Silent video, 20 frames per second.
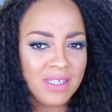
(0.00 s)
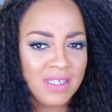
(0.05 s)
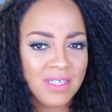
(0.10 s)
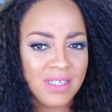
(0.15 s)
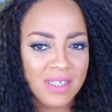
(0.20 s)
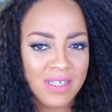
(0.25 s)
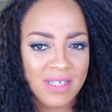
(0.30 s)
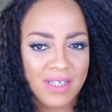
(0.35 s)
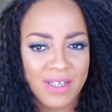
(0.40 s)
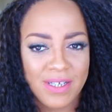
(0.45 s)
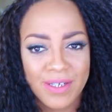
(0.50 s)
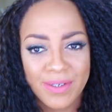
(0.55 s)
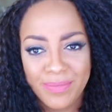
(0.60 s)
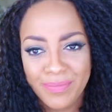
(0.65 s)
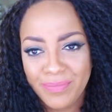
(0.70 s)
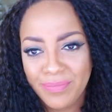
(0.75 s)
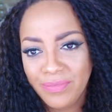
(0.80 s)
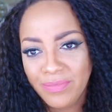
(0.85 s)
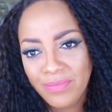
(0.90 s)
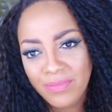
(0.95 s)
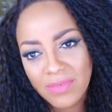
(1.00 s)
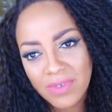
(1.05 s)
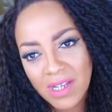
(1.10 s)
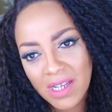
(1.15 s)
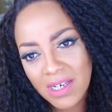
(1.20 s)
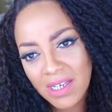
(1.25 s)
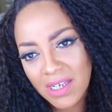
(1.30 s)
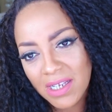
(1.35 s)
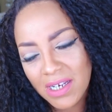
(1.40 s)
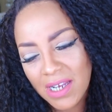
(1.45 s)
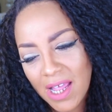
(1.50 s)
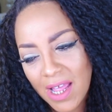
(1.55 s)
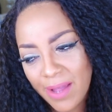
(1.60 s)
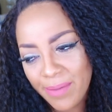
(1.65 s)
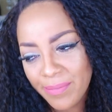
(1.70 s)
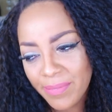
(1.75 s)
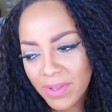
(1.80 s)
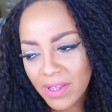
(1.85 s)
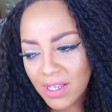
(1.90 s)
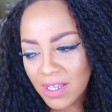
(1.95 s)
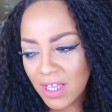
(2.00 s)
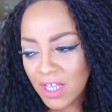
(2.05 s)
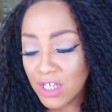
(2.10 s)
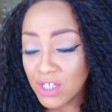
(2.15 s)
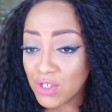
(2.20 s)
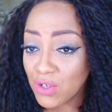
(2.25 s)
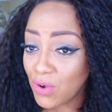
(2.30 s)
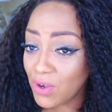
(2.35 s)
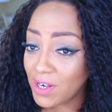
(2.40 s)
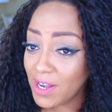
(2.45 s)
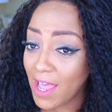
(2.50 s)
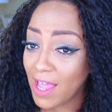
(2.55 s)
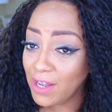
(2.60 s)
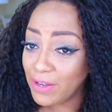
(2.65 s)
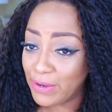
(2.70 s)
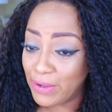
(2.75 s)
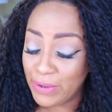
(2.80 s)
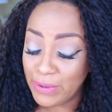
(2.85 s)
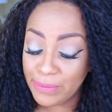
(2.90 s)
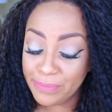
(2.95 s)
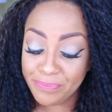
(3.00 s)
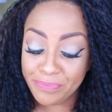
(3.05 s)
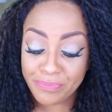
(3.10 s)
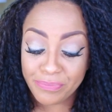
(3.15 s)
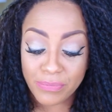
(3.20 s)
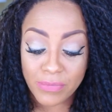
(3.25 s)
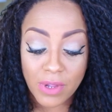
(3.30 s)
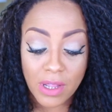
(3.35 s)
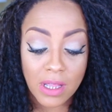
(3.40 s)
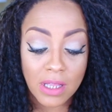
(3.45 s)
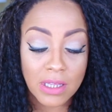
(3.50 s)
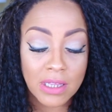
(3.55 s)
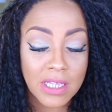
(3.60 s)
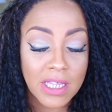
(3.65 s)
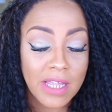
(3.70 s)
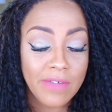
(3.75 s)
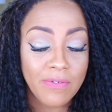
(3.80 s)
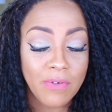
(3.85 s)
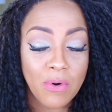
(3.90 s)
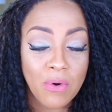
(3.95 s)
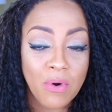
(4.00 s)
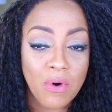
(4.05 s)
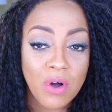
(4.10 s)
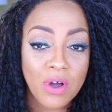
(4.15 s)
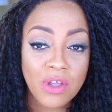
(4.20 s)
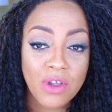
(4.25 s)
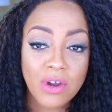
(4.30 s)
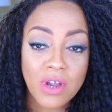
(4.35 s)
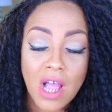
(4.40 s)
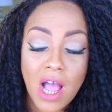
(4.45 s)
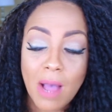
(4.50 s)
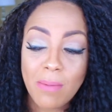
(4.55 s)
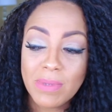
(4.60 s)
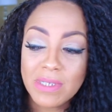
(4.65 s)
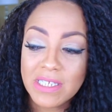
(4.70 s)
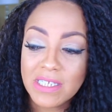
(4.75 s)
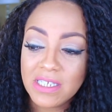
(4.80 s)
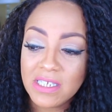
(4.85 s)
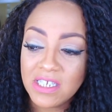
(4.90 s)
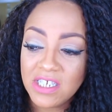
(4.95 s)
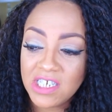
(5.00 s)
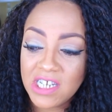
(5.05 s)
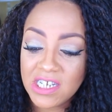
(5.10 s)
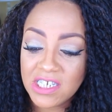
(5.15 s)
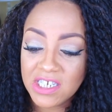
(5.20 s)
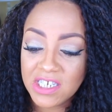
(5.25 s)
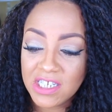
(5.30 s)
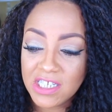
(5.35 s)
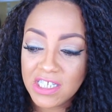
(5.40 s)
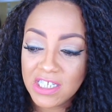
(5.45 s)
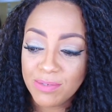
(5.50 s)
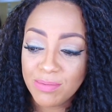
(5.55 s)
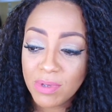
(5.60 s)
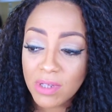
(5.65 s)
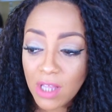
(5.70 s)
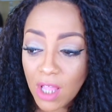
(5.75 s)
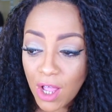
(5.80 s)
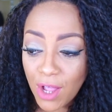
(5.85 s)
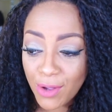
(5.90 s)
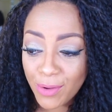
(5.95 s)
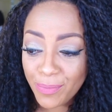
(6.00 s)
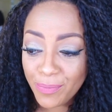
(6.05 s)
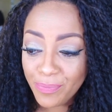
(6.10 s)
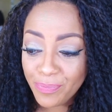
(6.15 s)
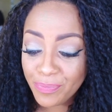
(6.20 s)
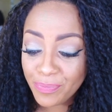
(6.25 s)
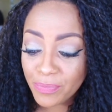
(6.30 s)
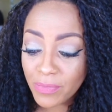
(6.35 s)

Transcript: yeah. I need a nap. So, on that note, leave all your comments and suggestions below.